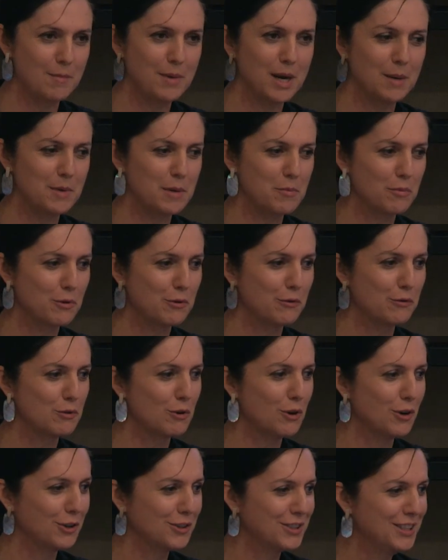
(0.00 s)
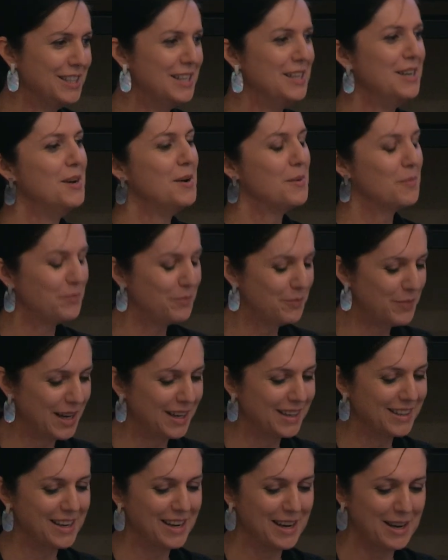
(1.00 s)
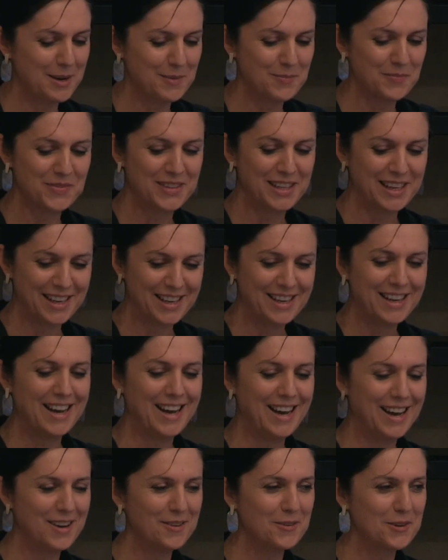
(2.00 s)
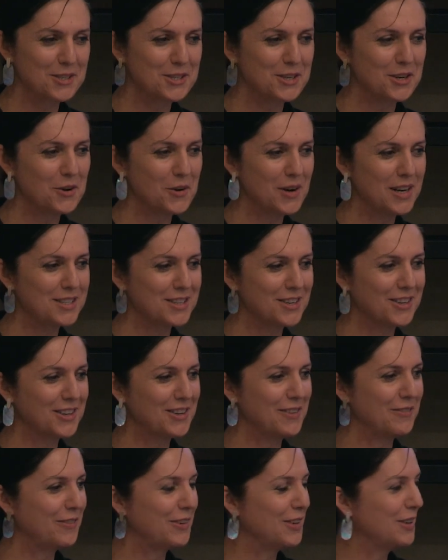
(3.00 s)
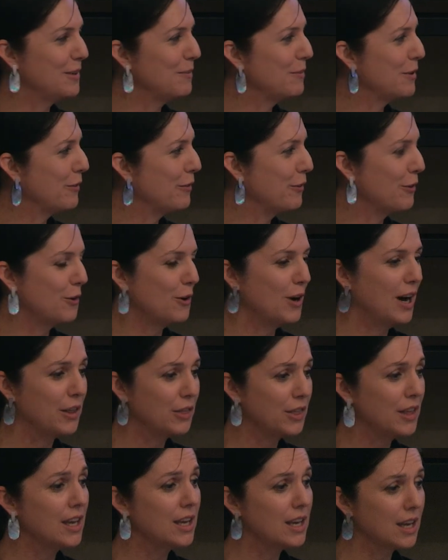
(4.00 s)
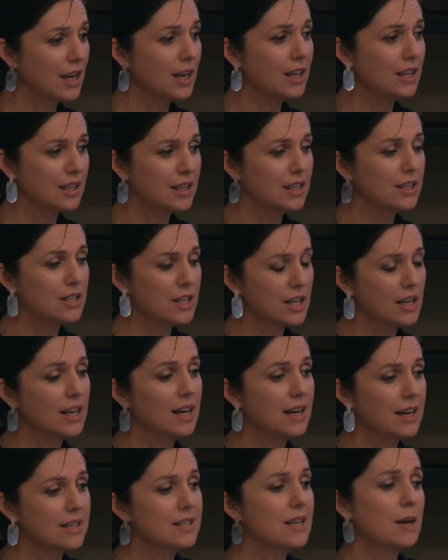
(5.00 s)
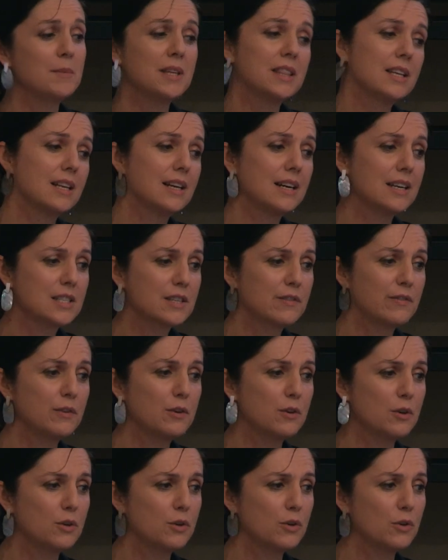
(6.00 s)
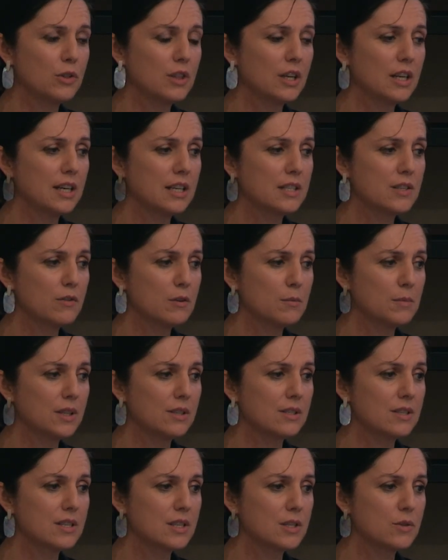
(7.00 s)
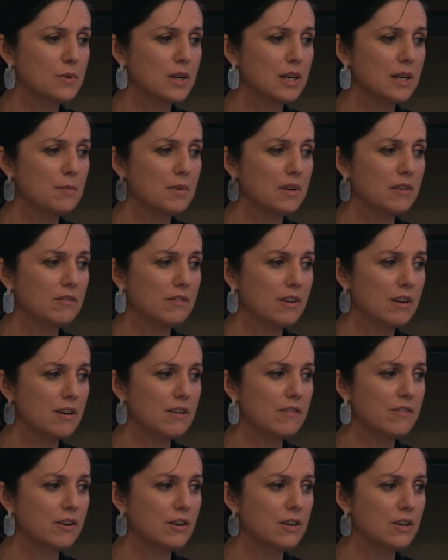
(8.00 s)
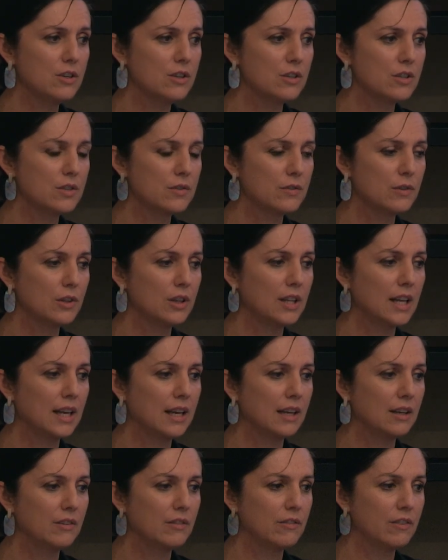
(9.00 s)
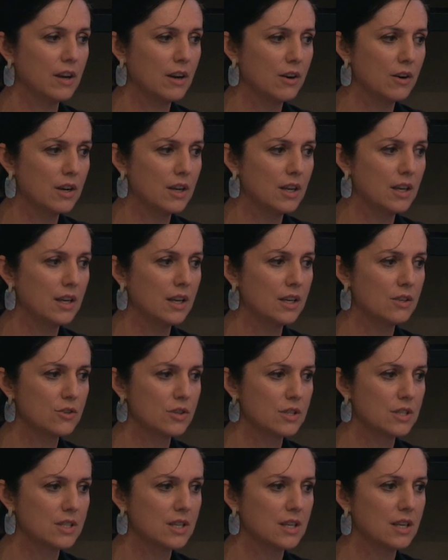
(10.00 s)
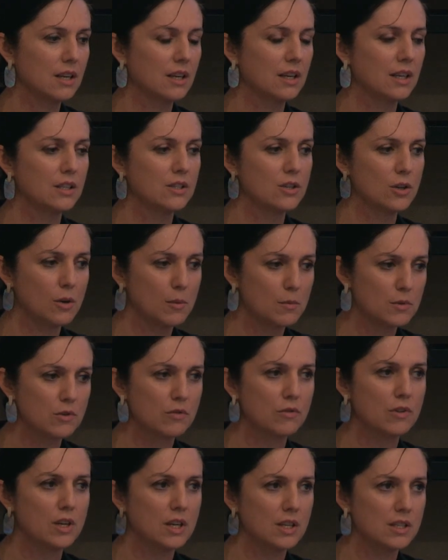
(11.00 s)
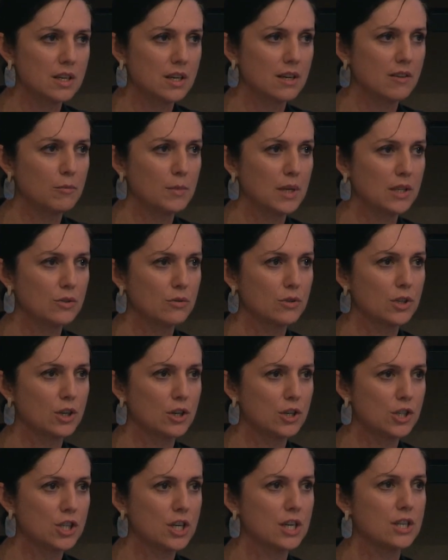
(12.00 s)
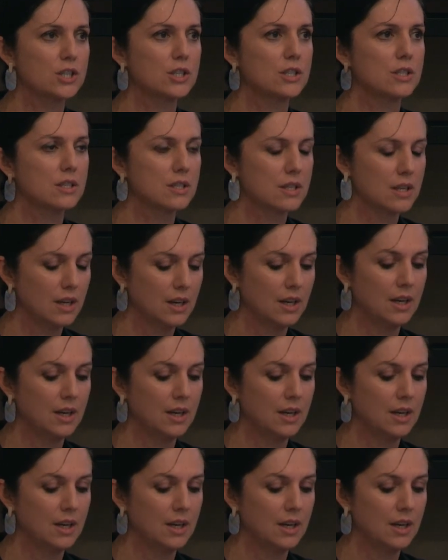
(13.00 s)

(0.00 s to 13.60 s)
might be proved wrong, but I wasn't quite so confident before. I think the last few months has really been very, very useful and very interesting in terms of the intergovernmental negotiations